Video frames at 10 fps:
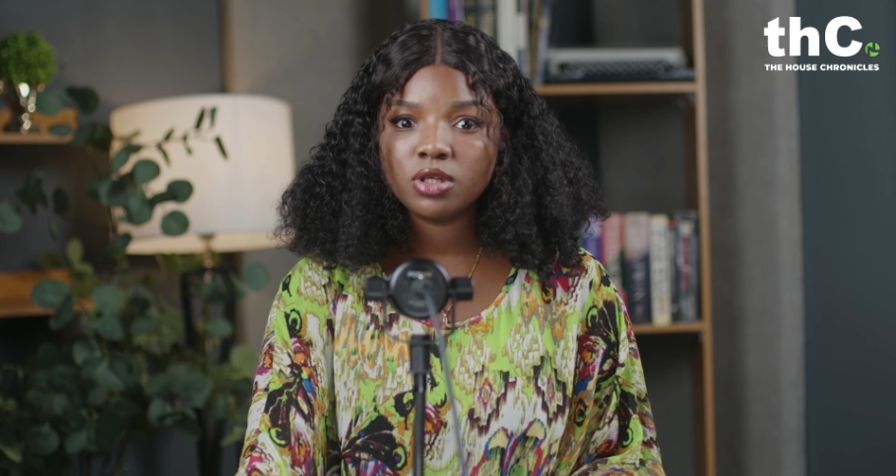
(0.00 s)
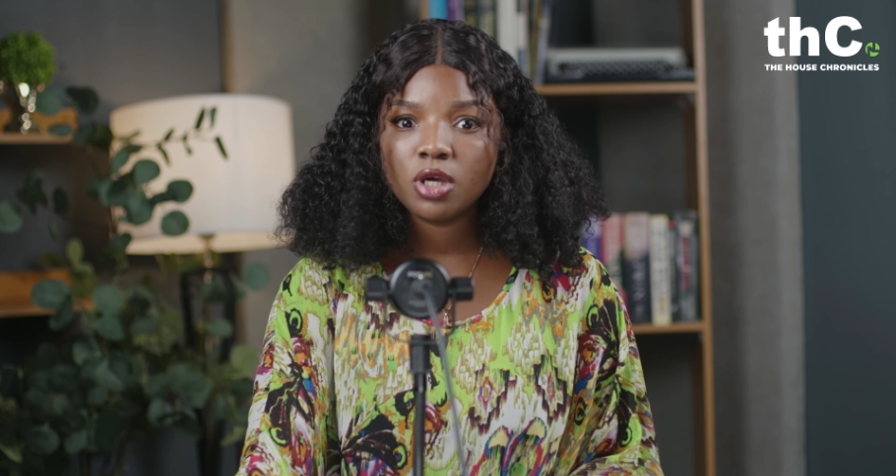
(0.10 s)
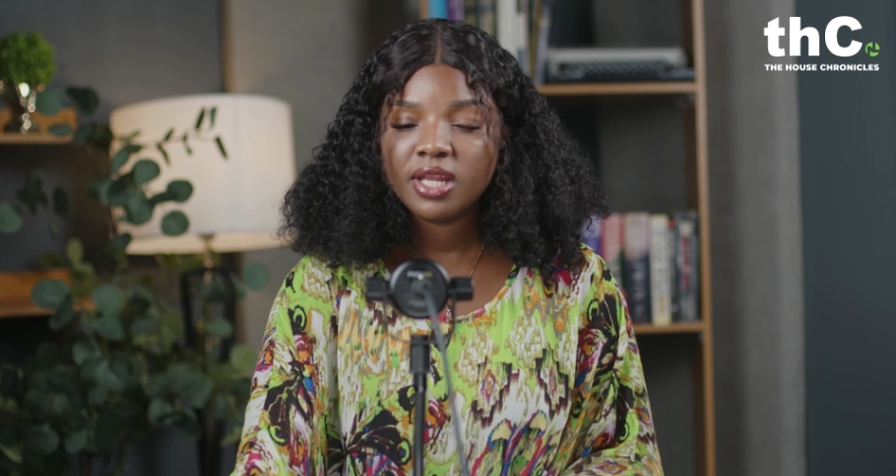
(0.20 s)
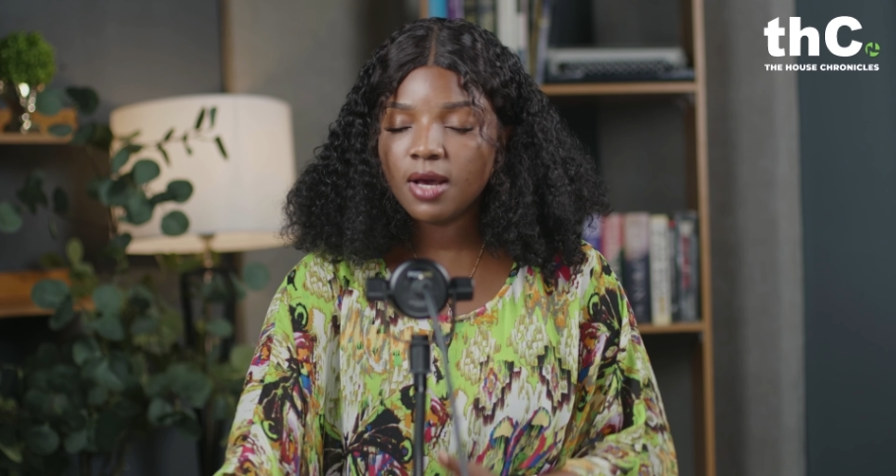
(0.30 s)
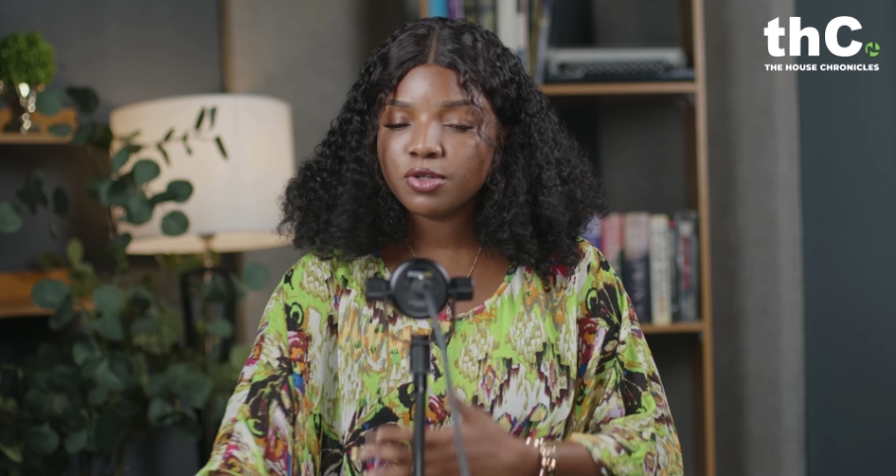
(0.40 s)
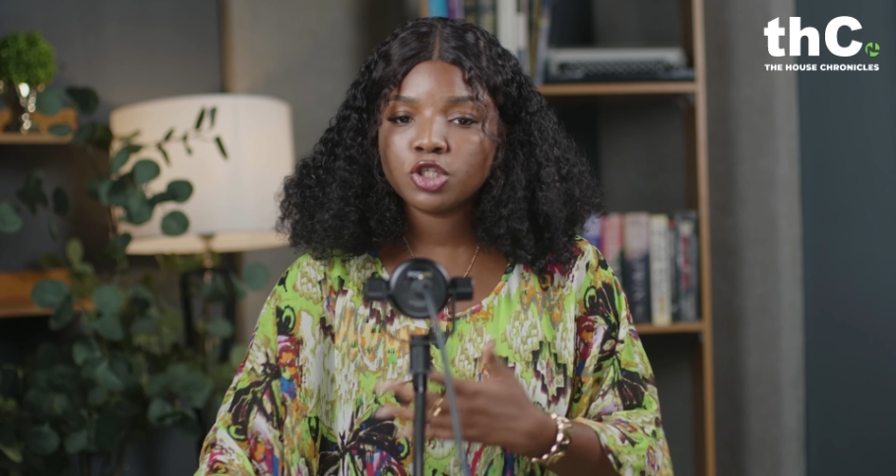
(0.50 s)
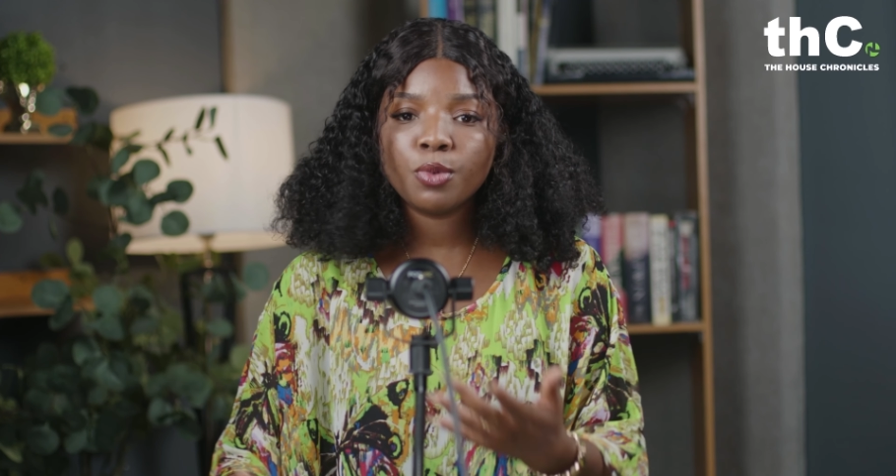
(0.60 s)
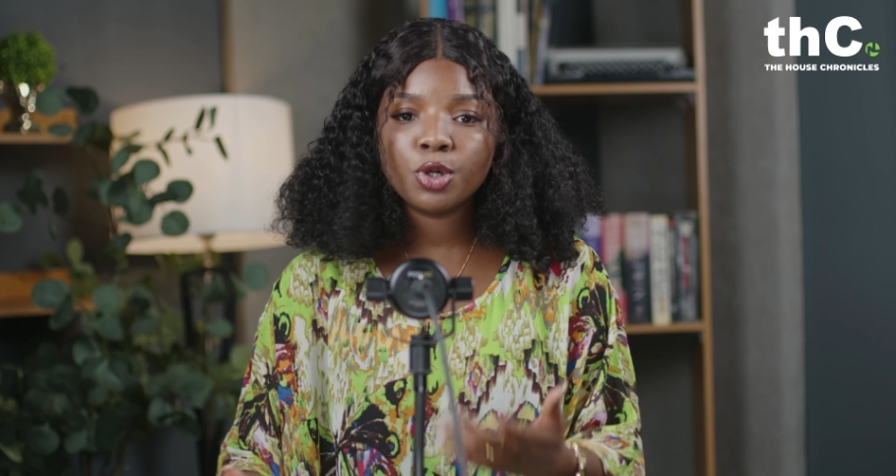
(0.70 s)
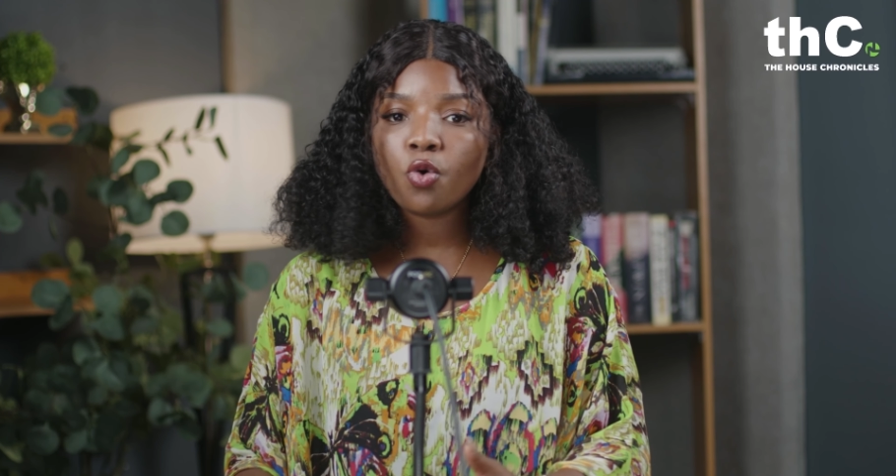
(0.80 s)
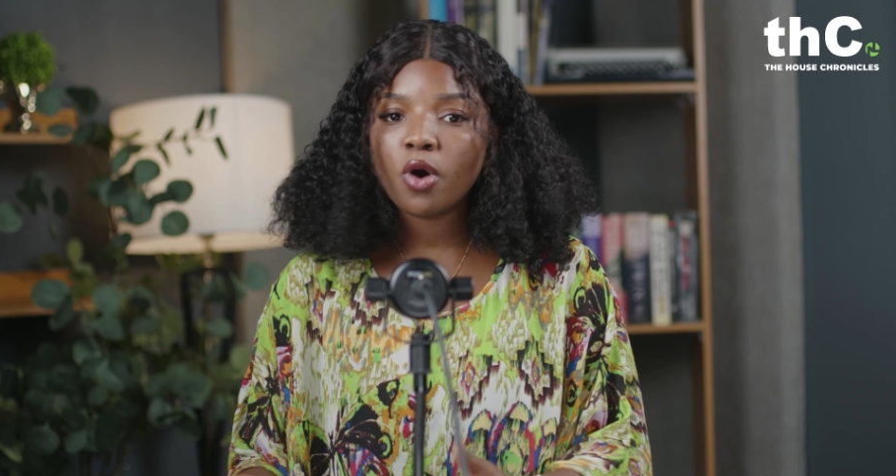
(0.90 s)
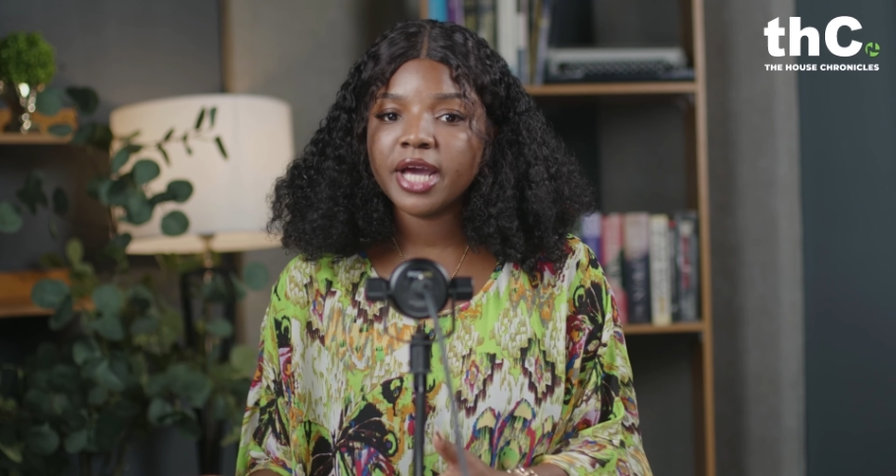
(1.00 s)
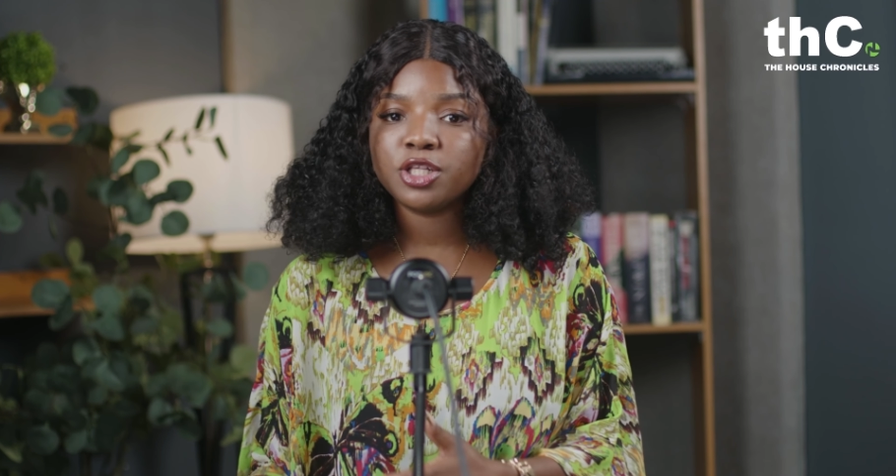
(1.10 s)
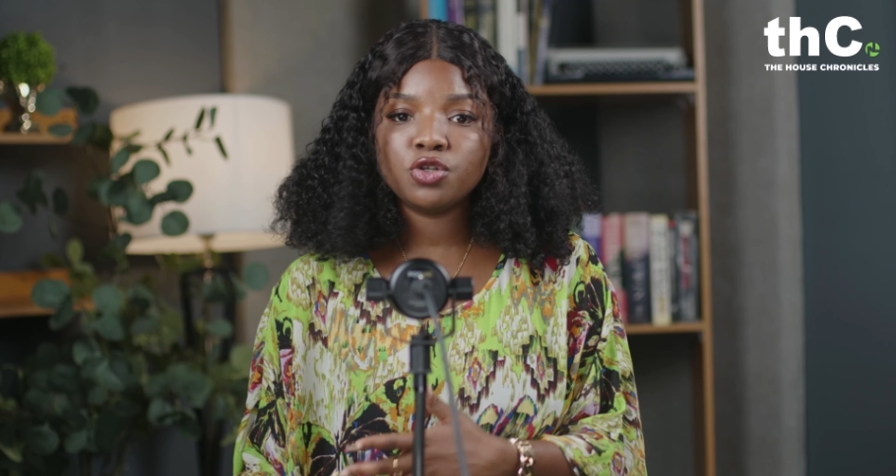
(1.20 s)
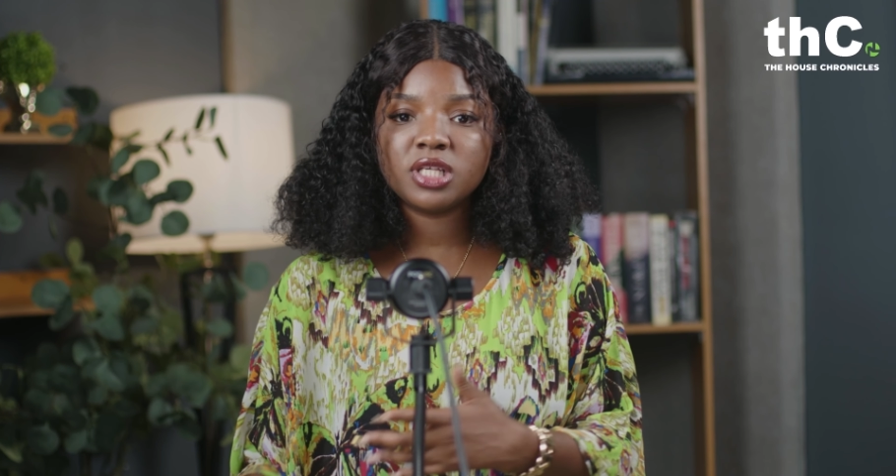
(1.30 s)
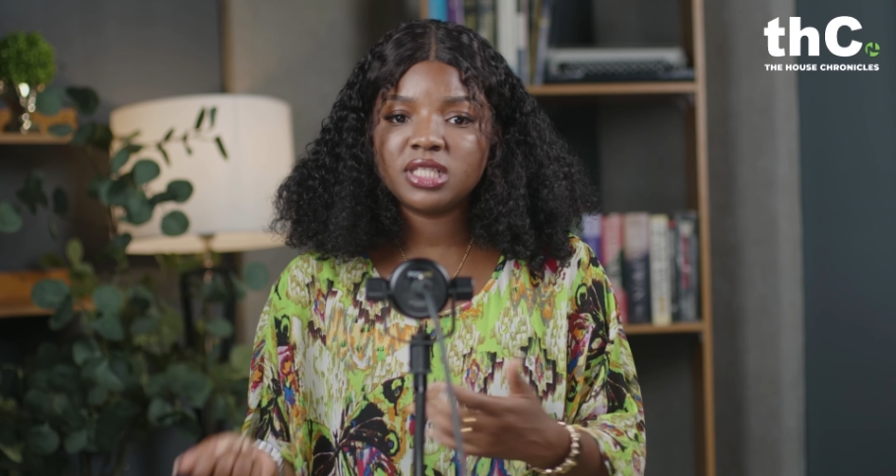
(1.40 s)
That we saw somebody go ahead to
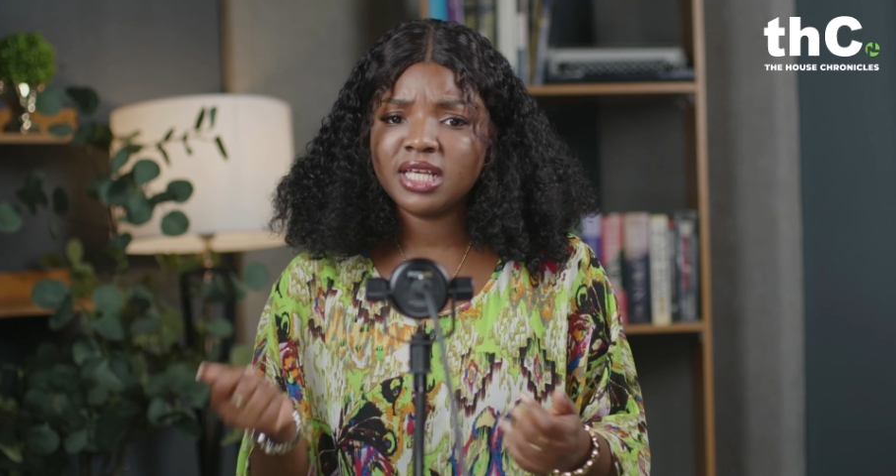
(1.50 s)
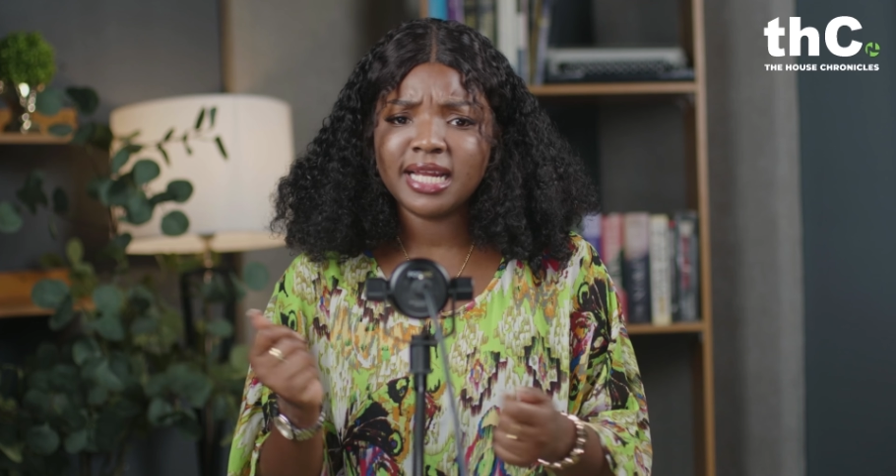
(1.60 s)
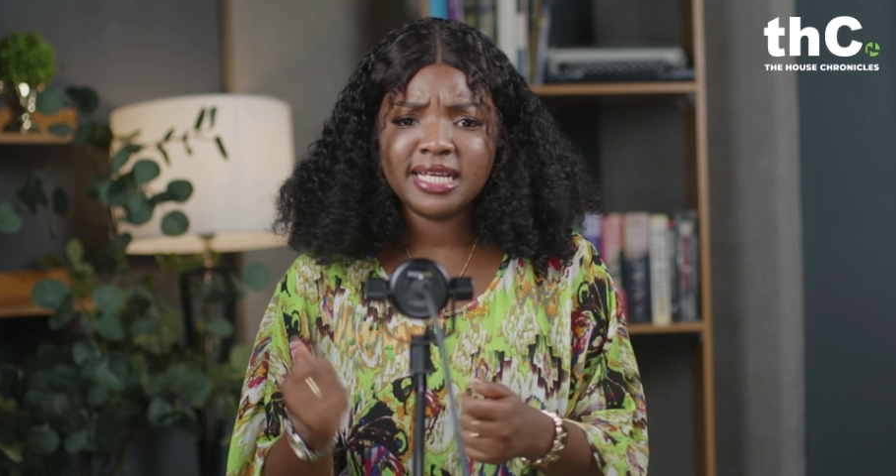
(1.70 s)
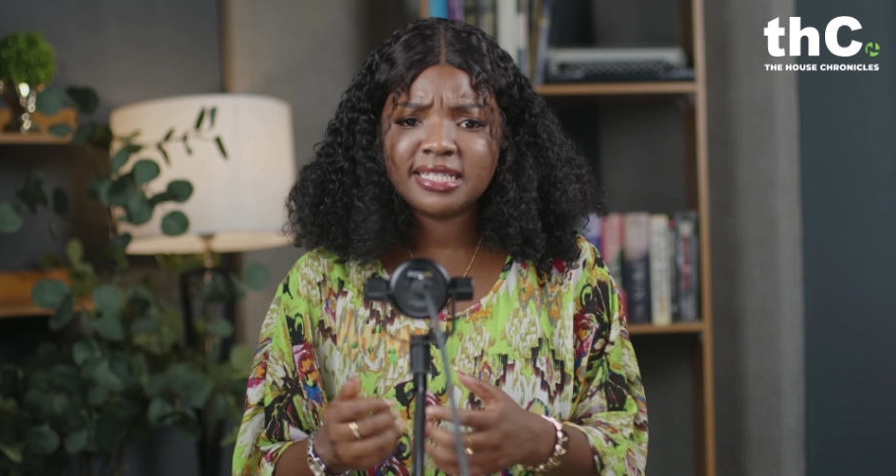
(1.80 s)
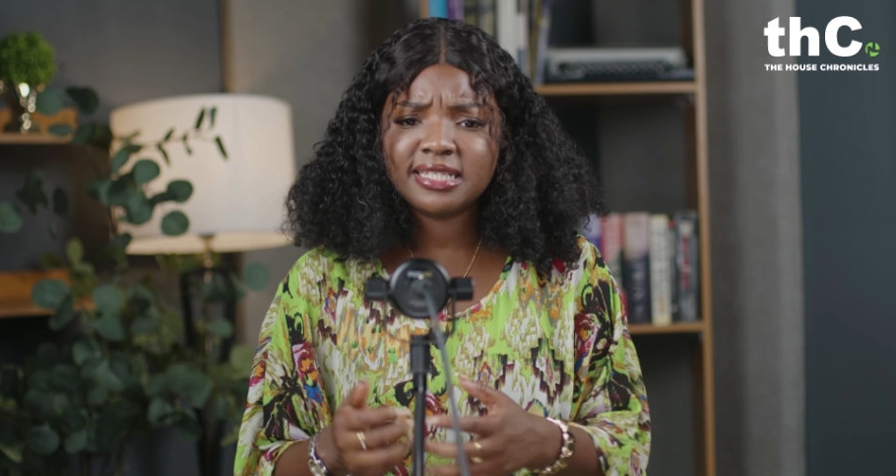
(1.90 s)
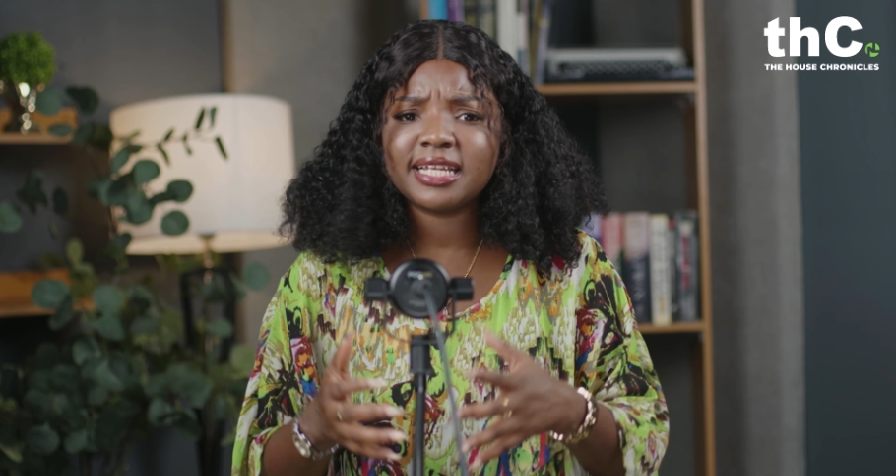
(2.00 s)
use a stick and hit his head.